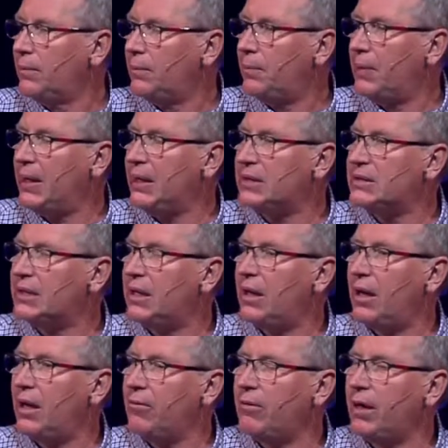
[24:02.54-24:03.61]
but he said,
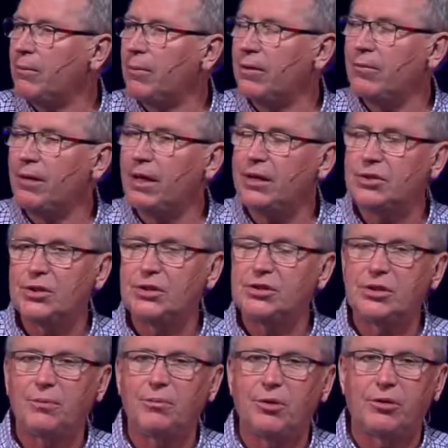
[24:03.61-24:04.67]
I wrecked my
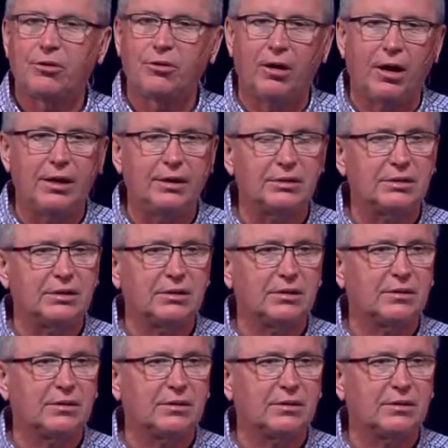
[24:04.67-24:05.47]
relationship with Christ.